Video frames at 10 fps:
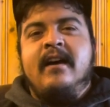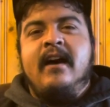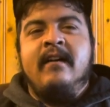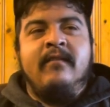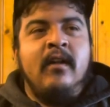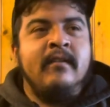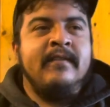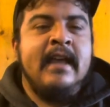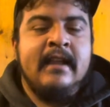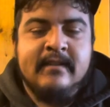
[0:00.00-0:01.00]
of all of
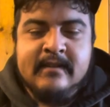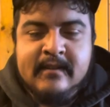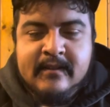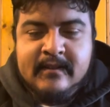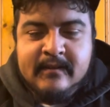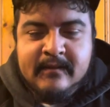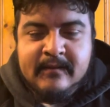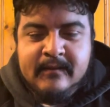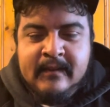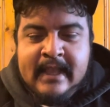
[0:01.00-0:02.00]
that
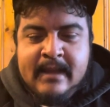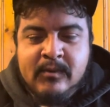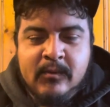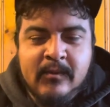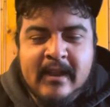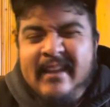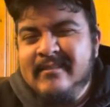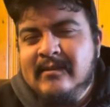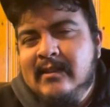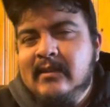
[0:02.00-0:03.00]
labor. Well,